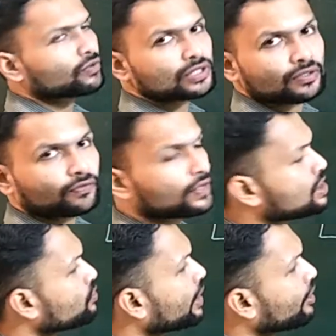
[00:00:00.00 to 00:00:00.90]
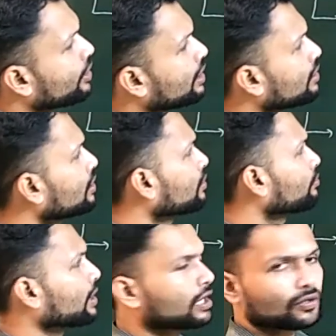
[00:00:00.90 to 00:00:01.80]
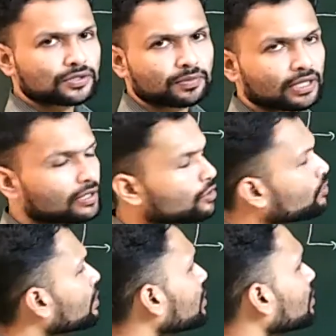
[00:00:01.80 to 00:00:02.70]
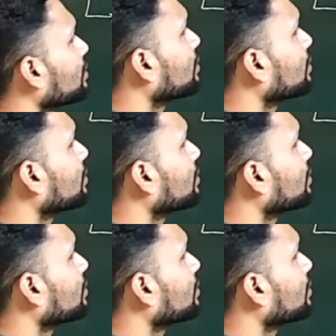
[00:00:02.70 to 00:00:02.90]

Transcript: was the first viroid, potato spindle tuber